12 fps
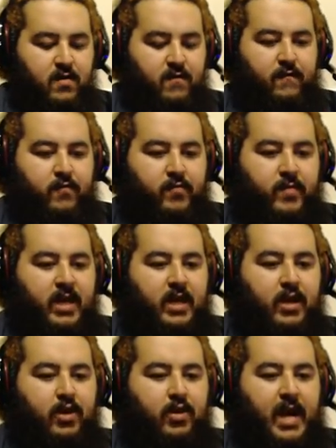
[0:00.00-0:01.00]
From
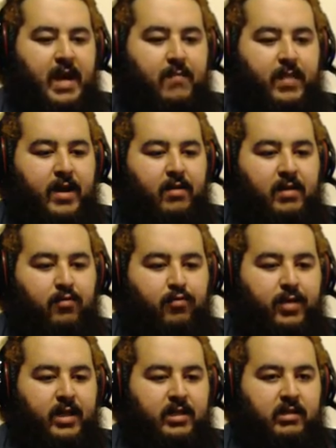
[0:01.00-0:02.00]
here, I barely
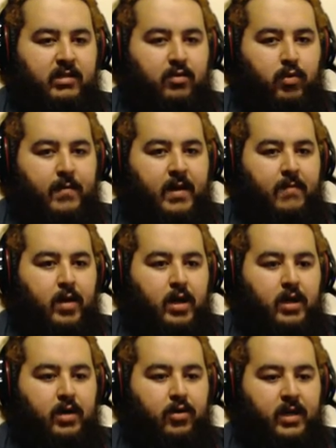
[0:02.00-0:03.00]
reach where my
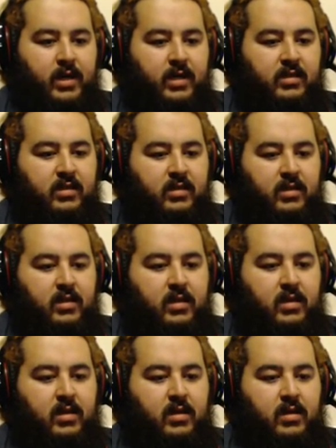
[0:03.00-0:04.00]
monitor is,
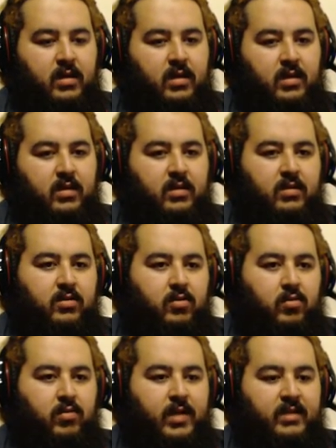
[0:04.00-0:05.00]

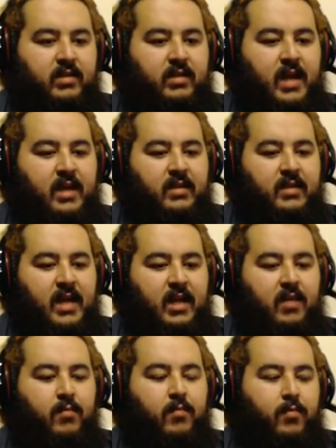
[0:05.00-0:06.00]
so that's kind of
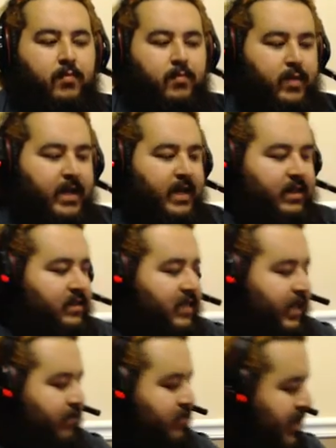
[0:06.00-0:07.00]
tiny, but at the
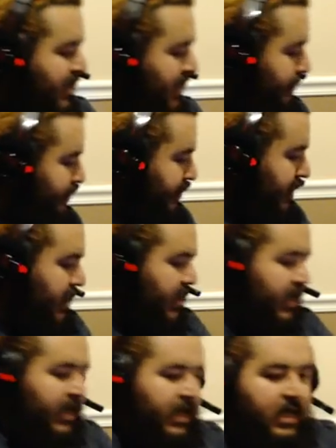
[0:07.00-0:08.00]
same time,
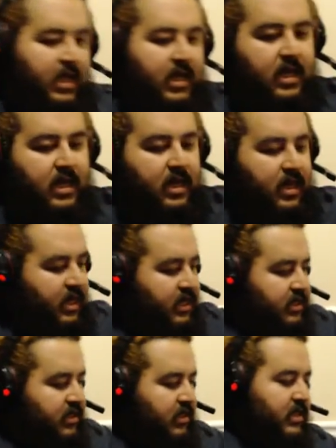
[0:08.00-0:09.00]
this
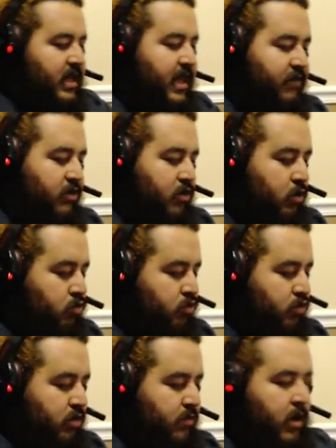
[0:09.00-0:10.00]
doesn't have to go to
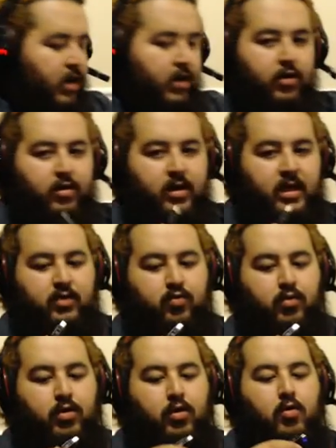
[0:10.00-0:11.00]
the monitor. This will
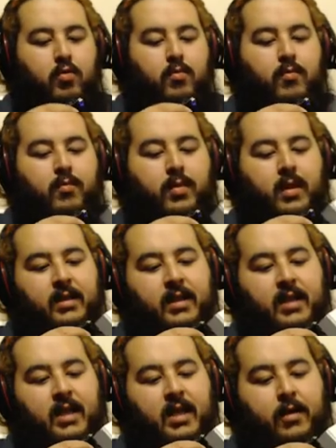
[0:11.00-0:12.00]
go plugged in
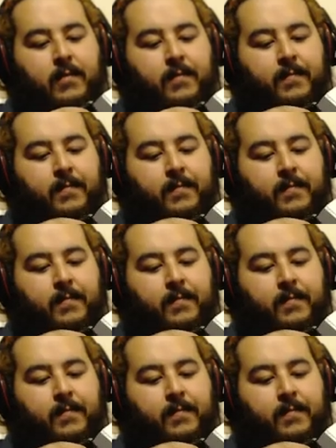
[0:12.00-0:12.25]
here.